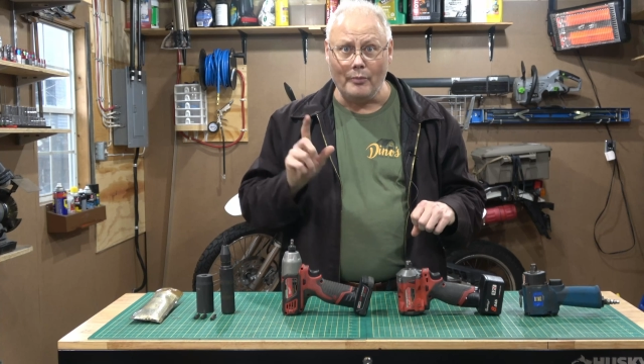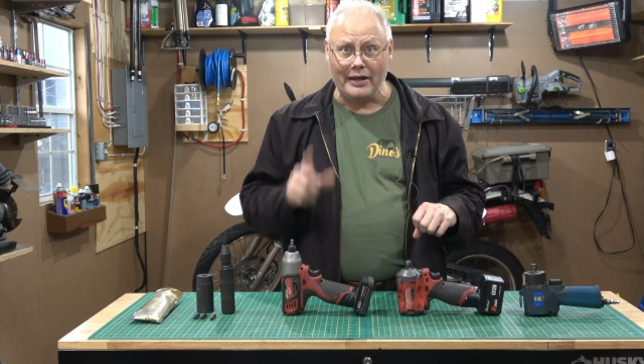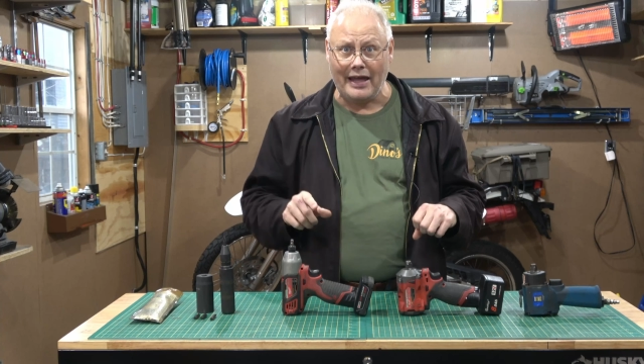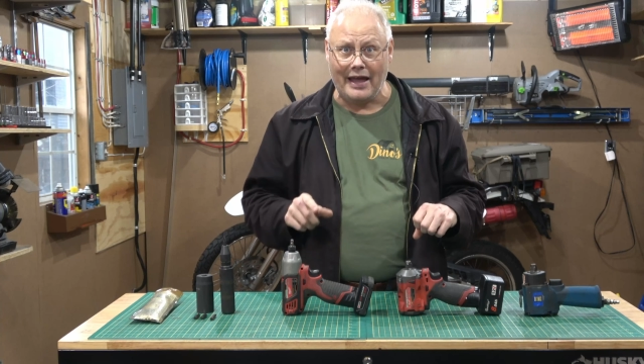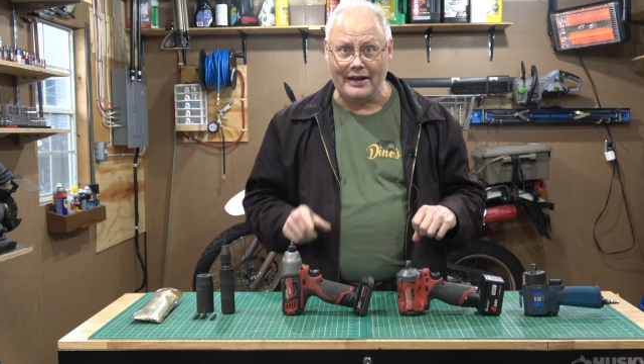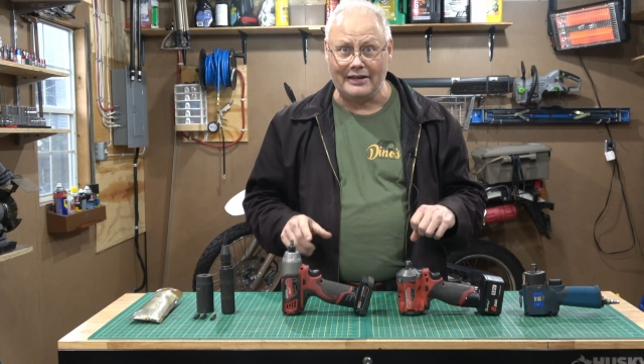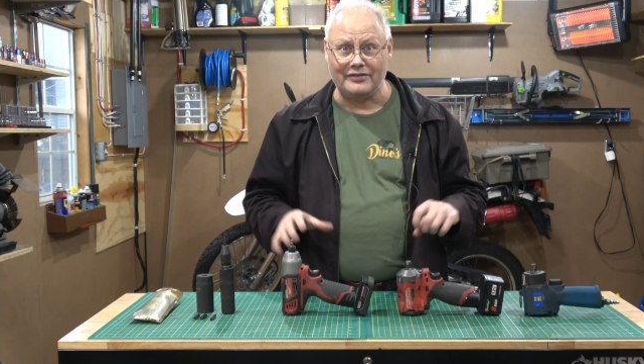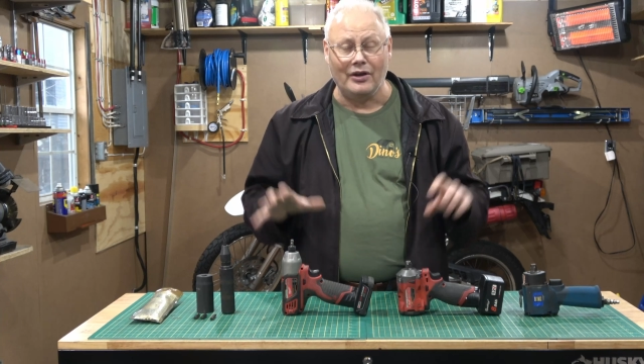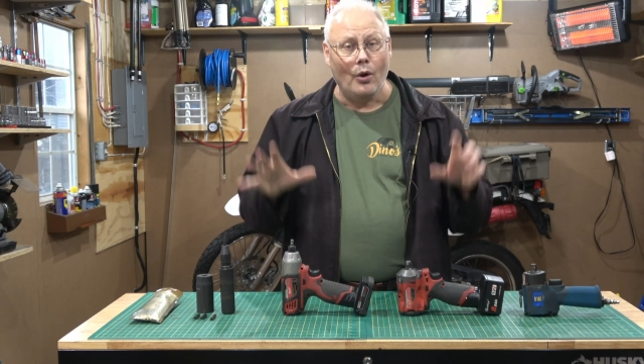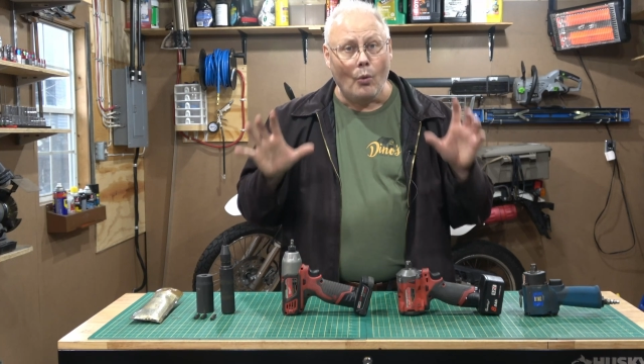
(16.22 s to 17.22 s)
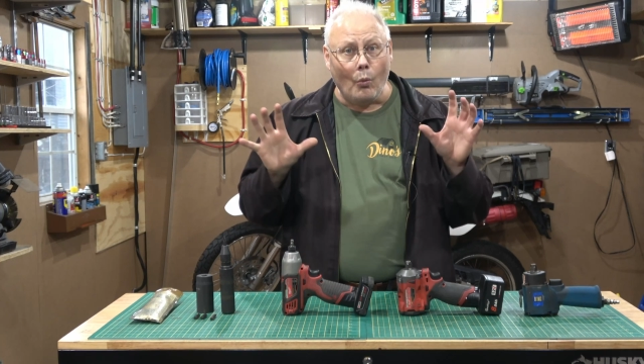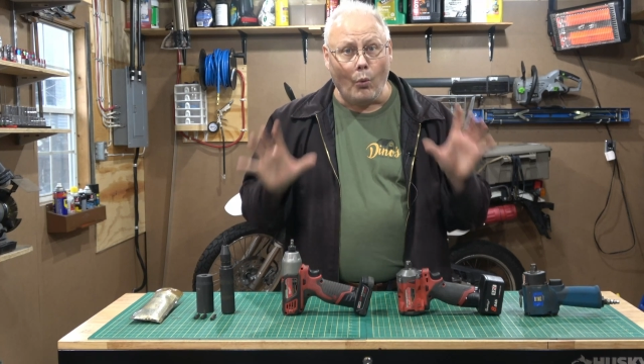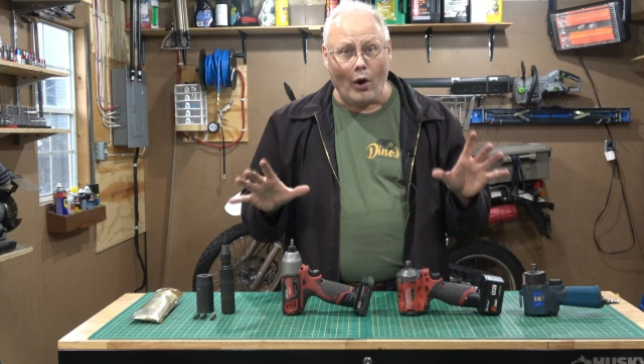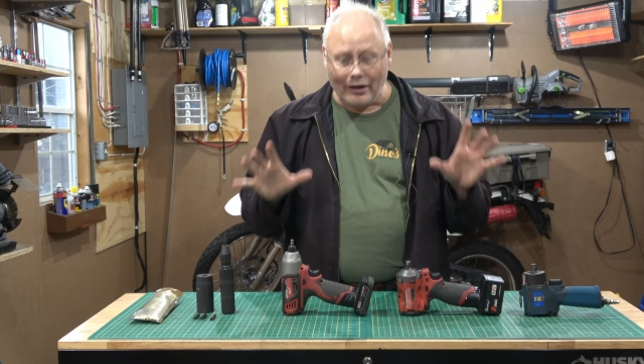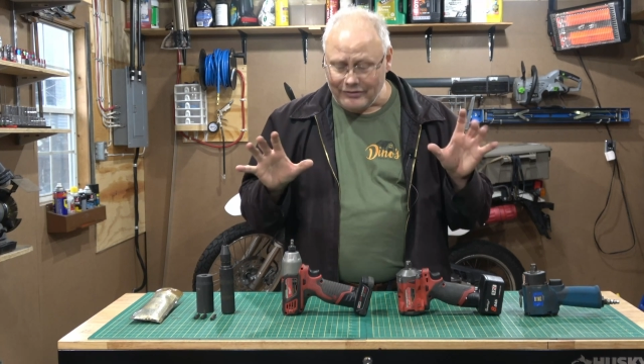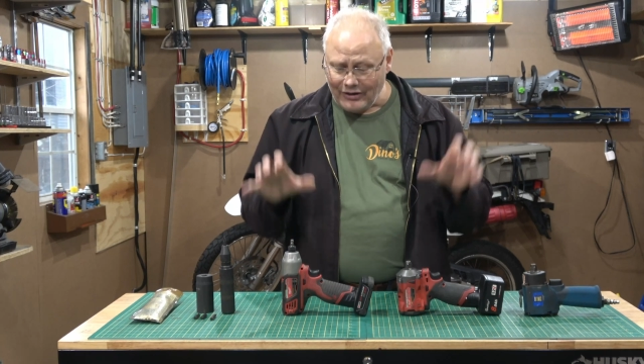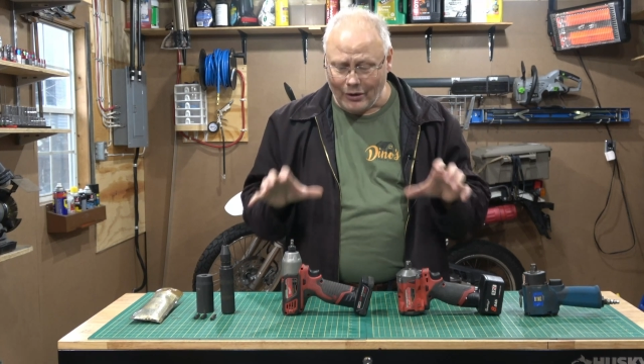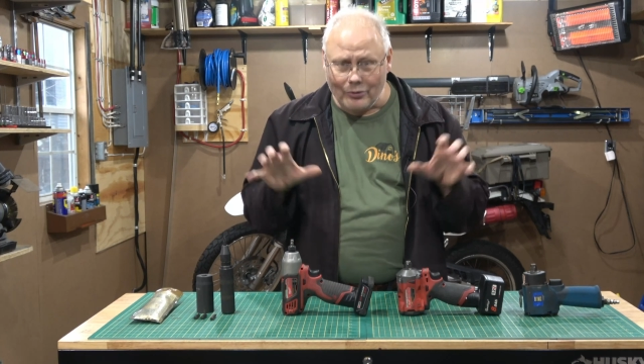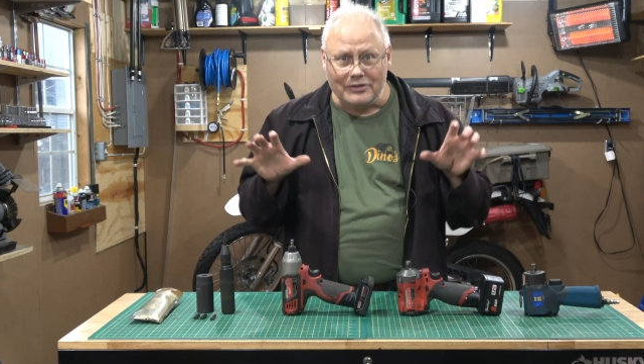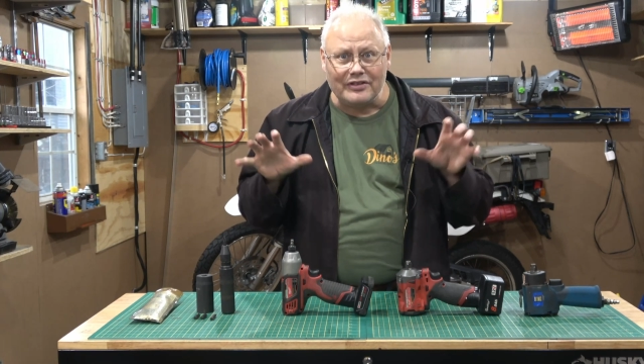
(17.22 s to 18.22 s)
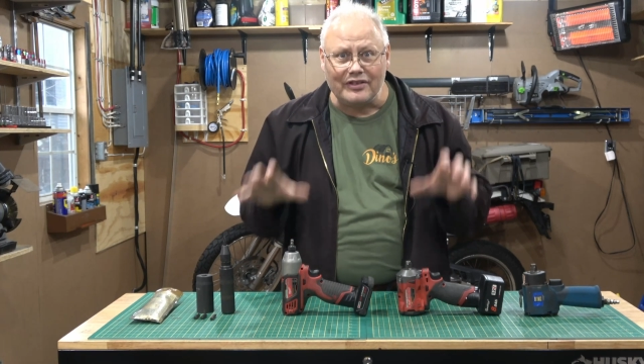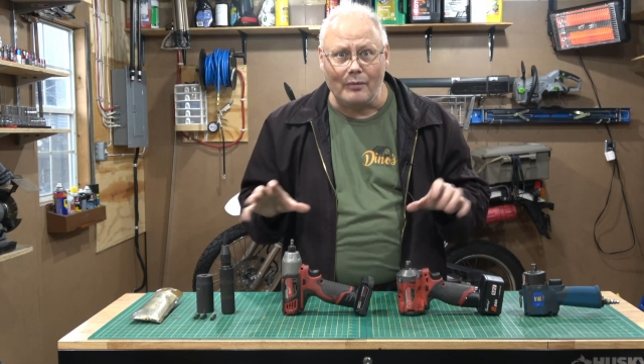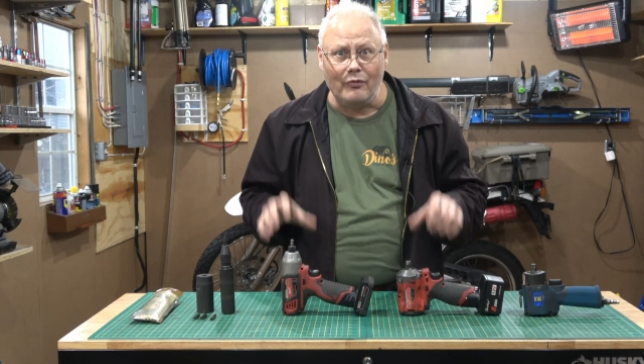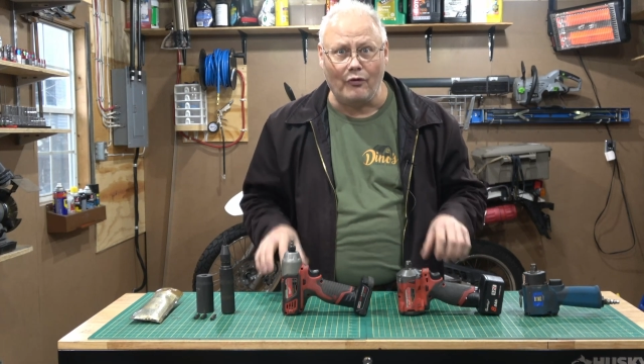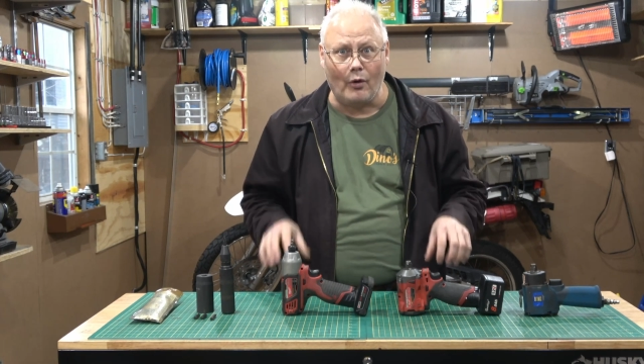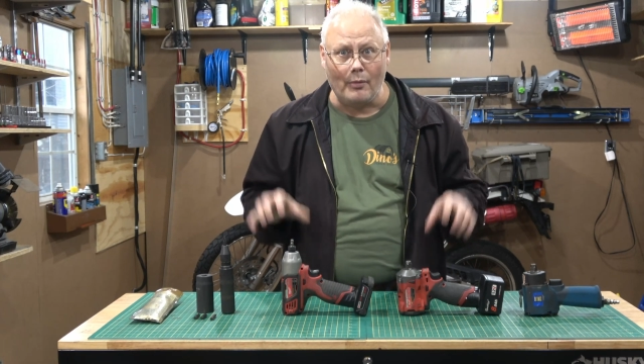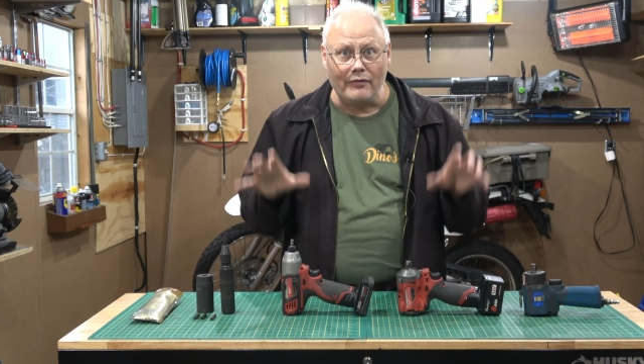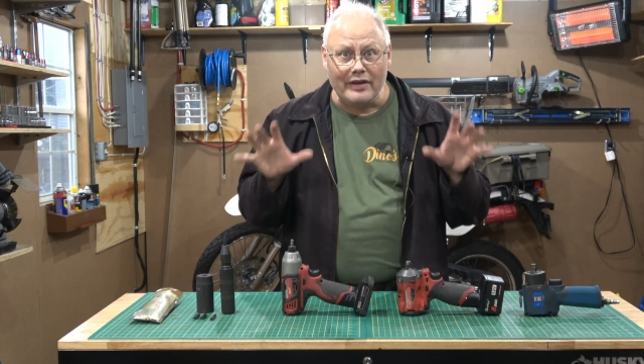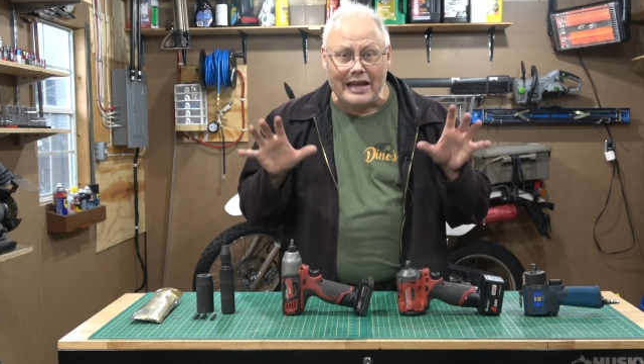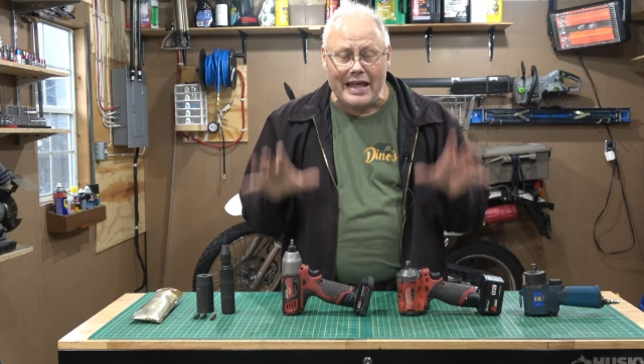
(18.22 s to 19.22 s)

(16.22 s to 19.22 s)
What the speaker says: mechanics want to own some form of an